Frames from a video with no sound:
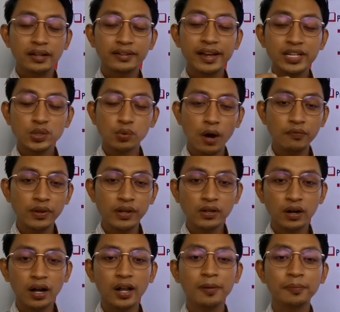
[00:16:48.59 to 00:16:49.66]
That's what we
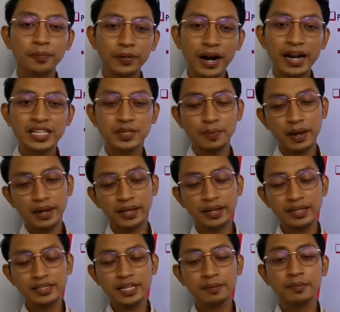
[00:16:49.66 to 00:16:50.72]
call price
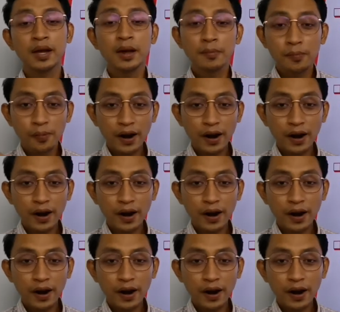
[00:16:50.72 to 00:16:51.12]
mechanism.